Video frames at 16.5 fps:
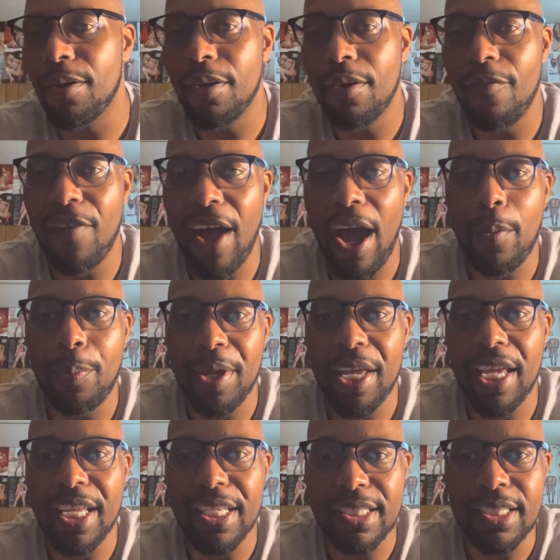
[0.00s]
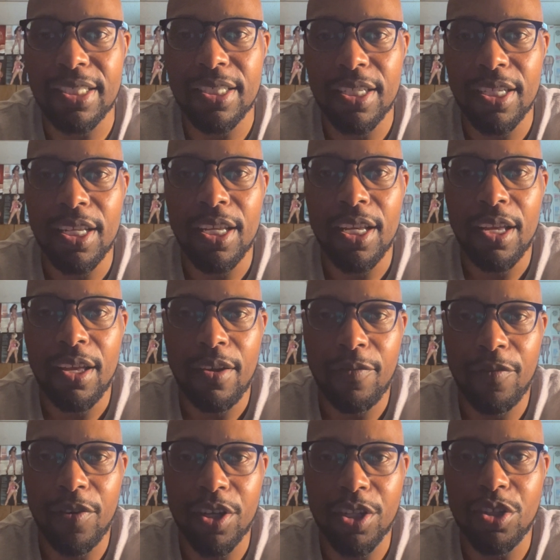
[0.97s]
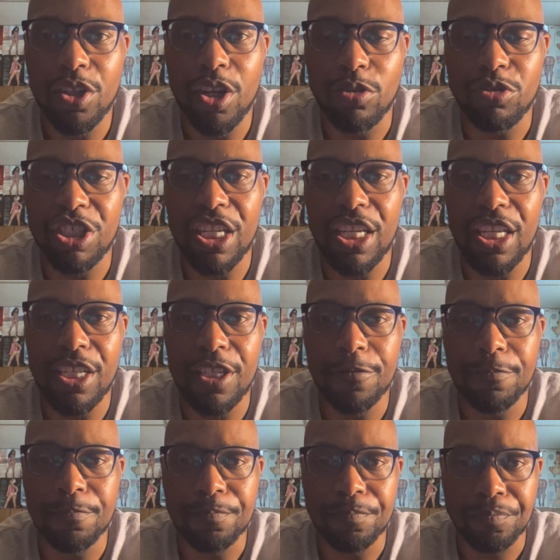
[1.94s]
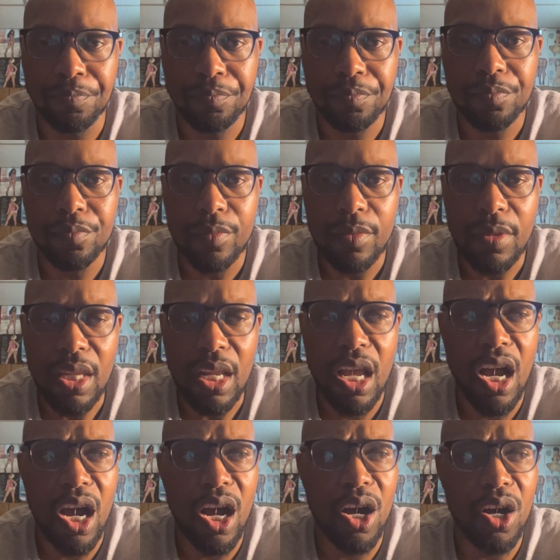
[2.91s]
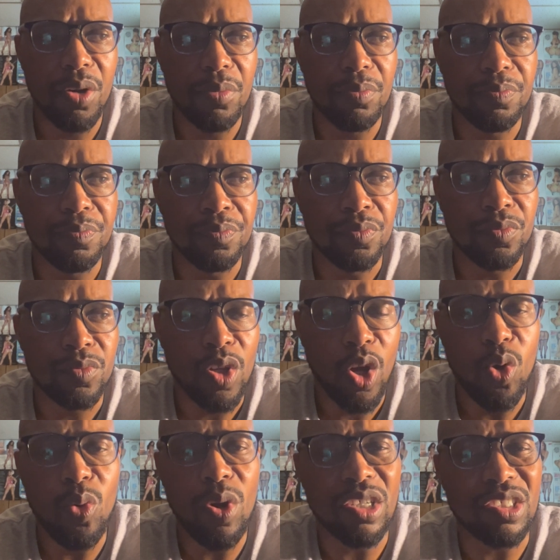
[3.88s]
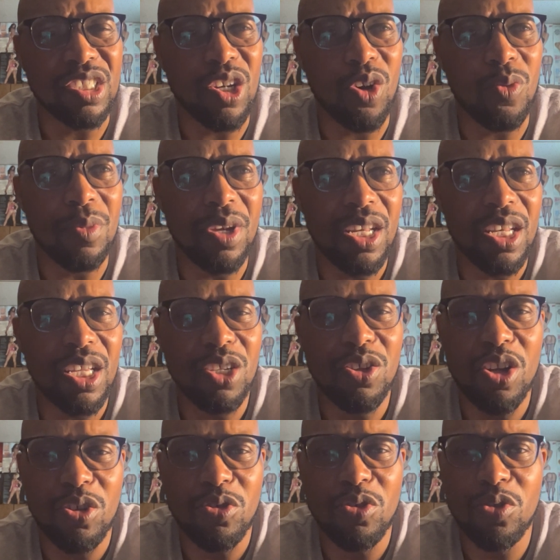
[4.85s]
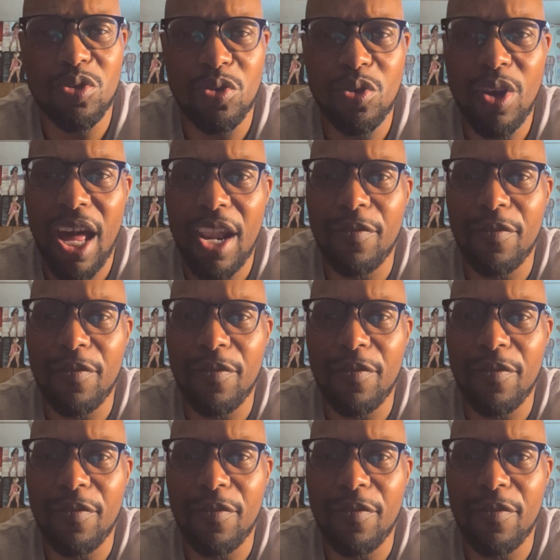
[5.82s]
Valpeds for, cheating. Who else is old media? You got a